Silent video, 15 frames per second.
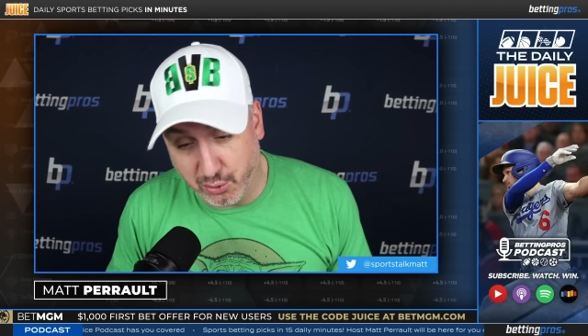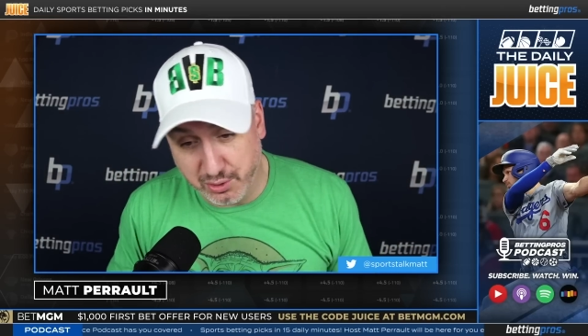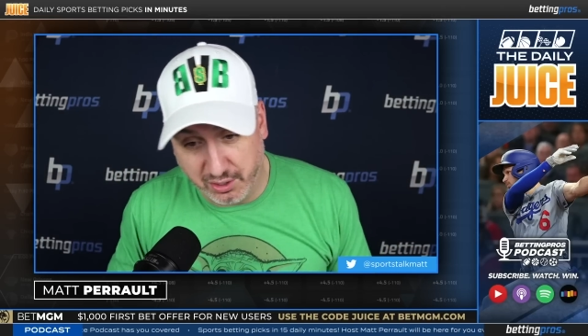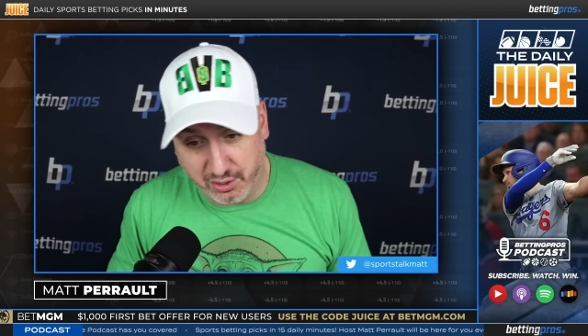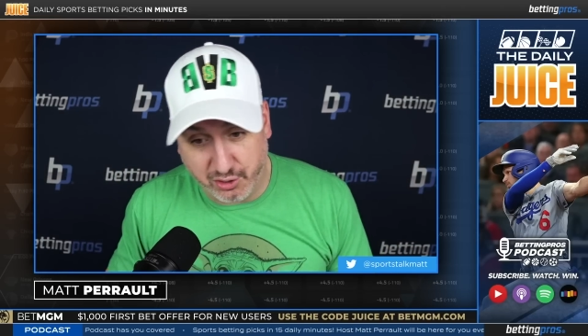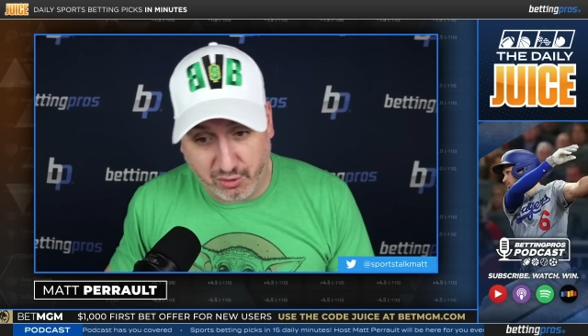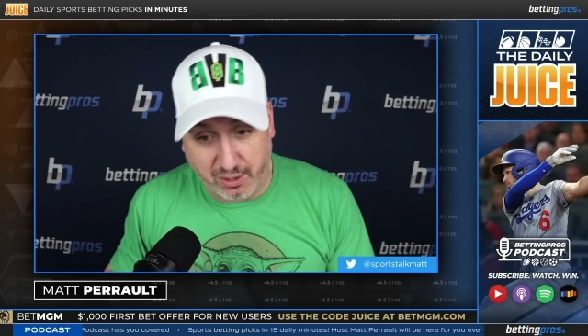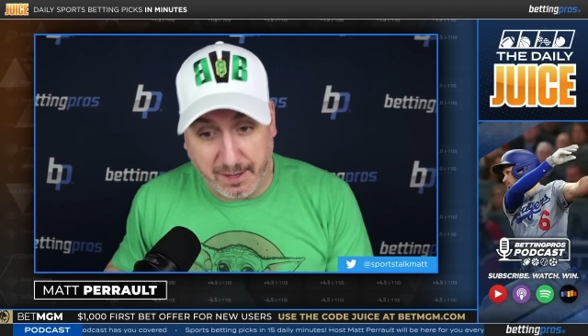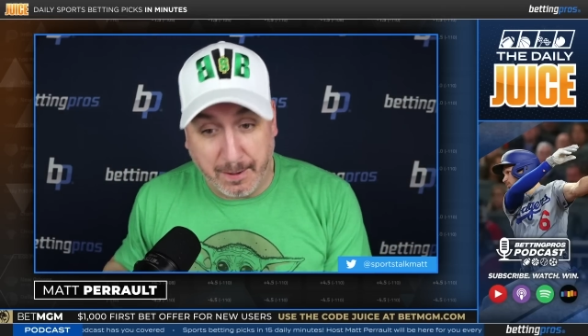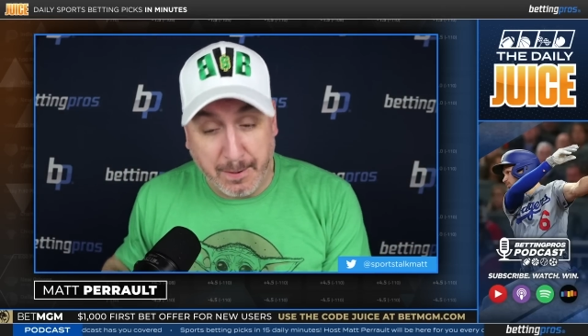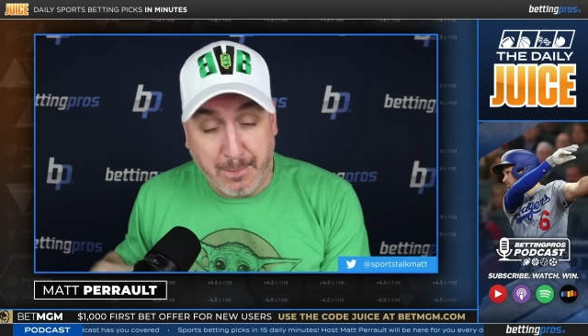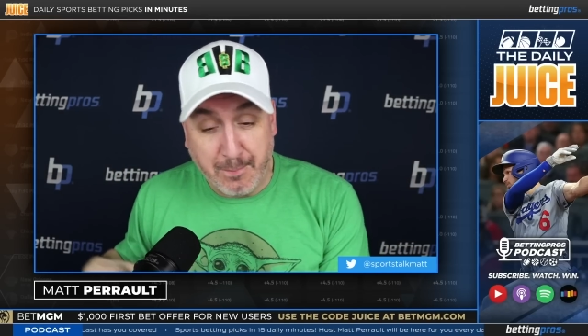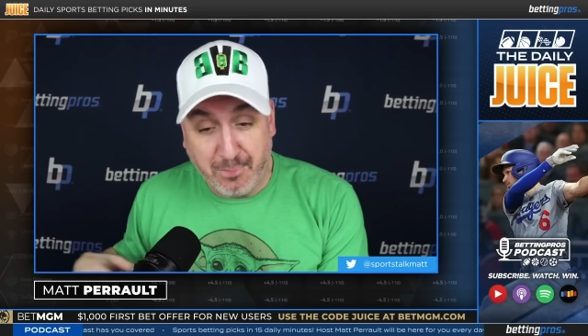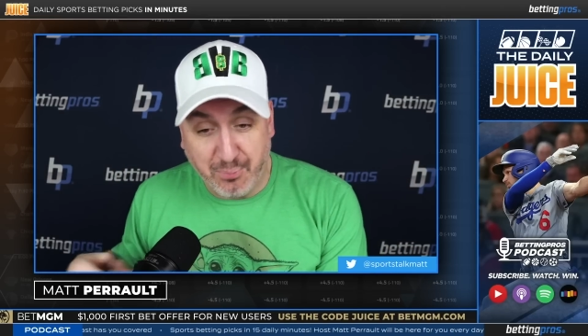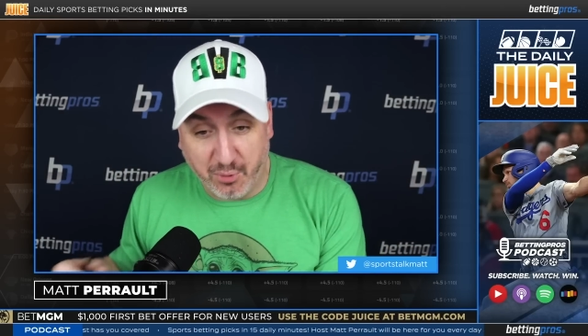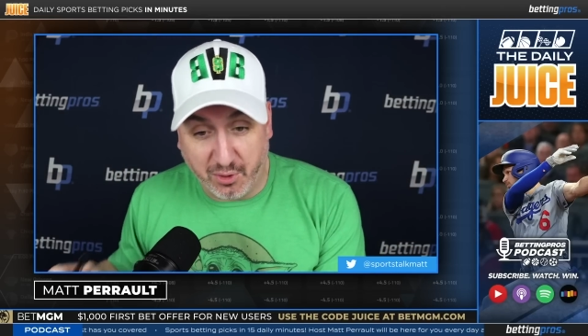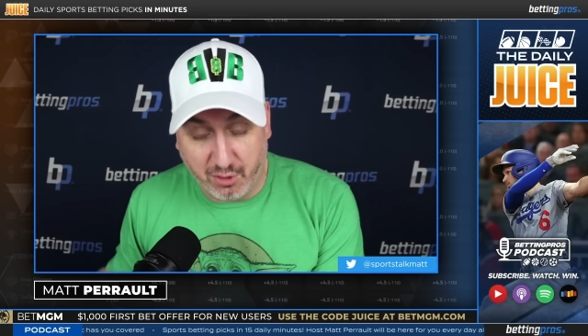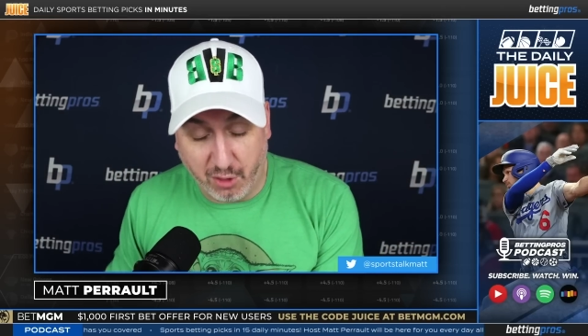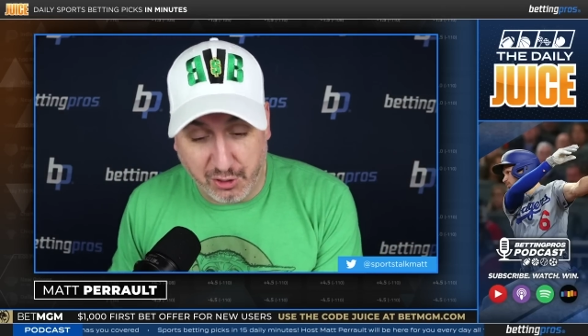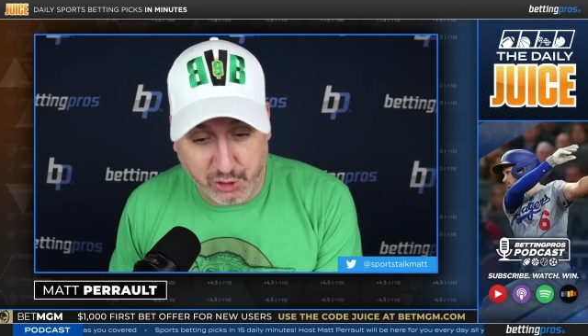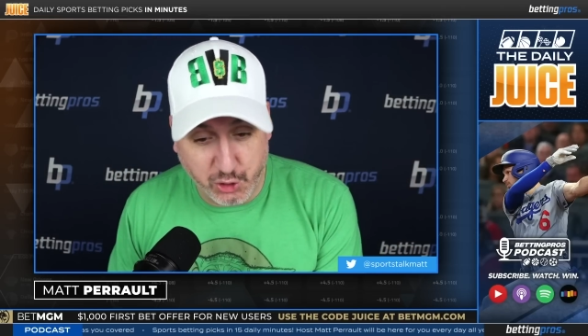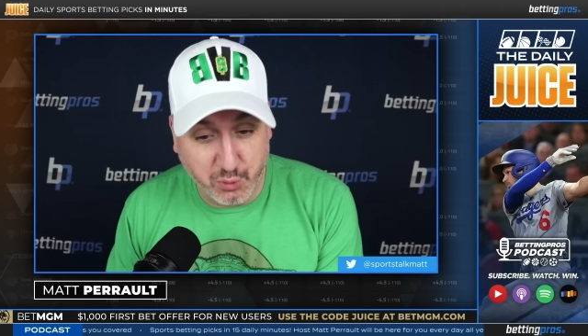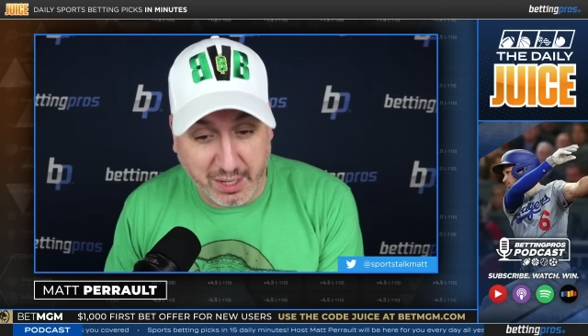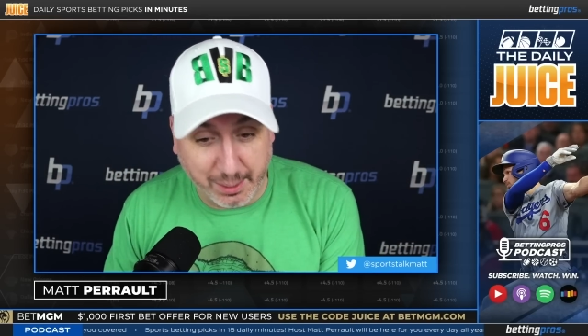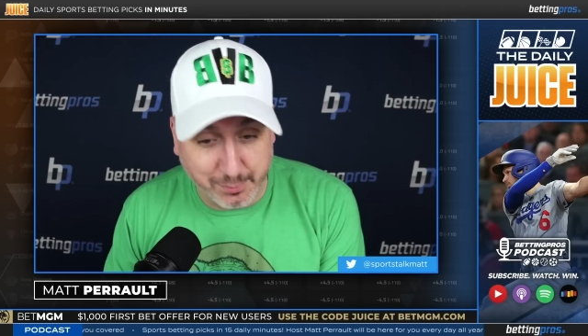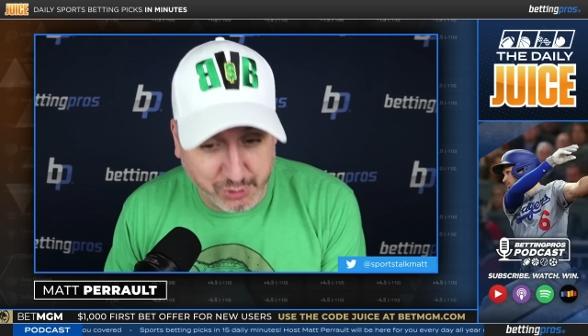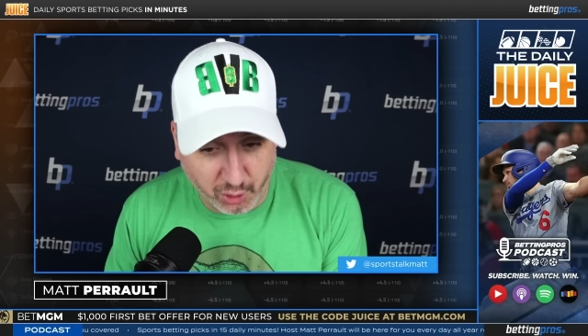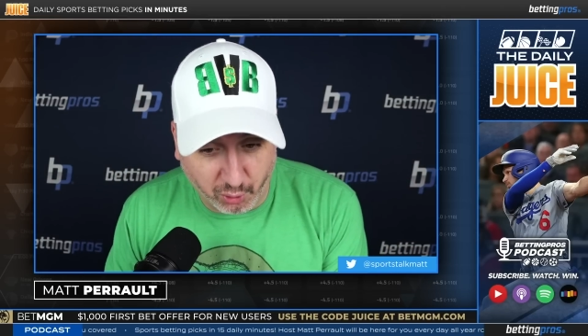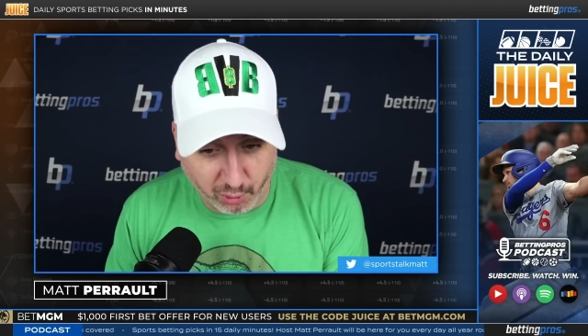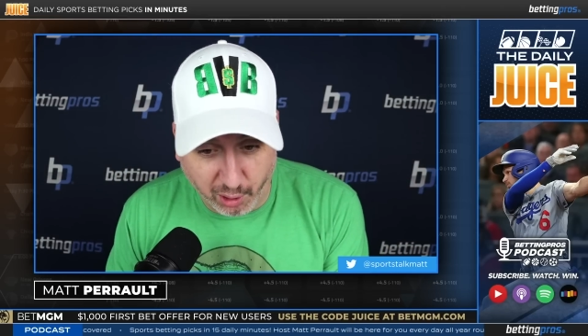losing streak. Lost two
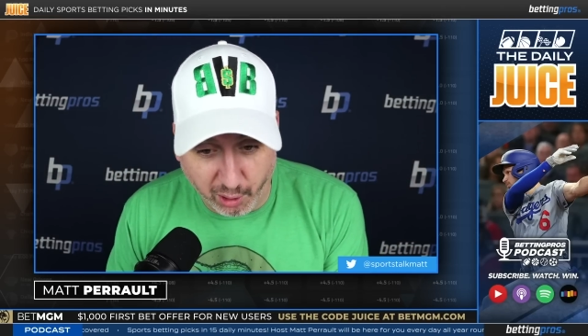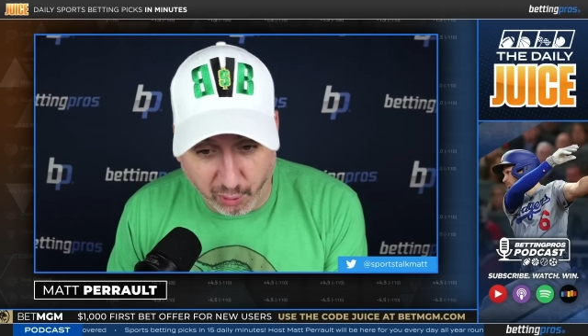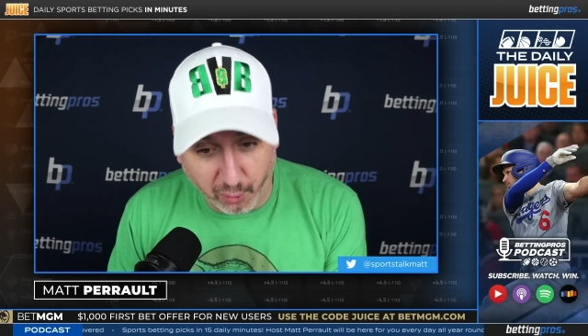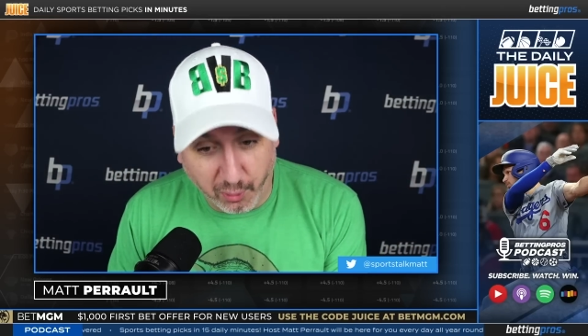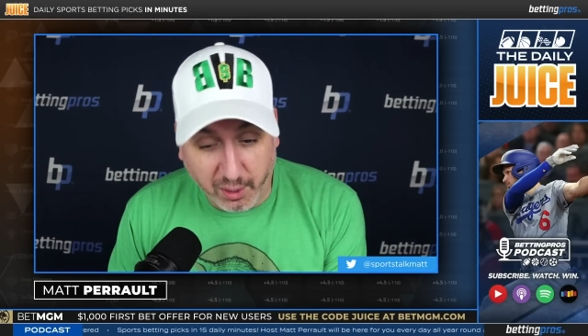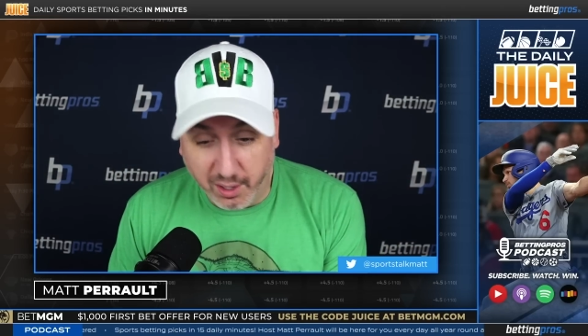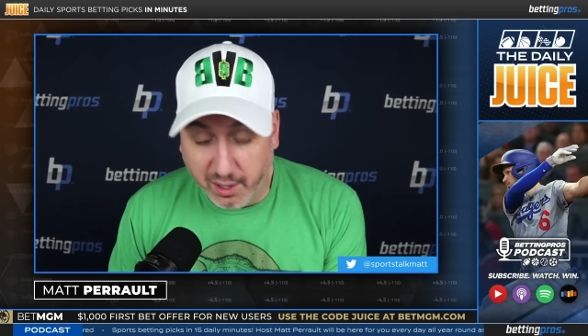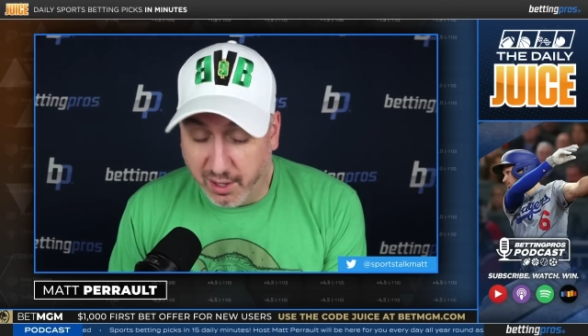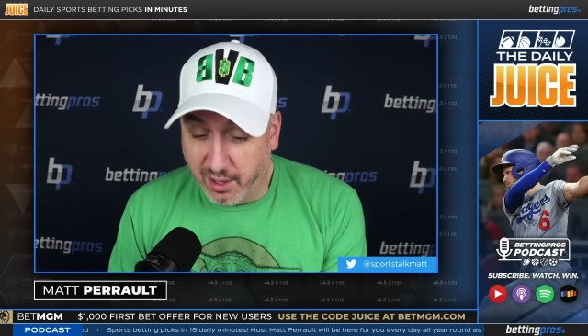games in a row.